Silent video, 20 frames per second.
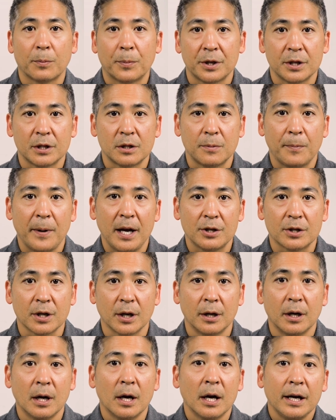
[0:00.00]

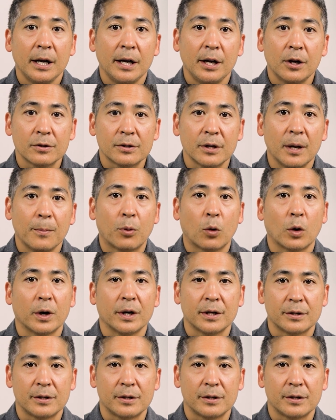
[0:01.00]
participation, here's an important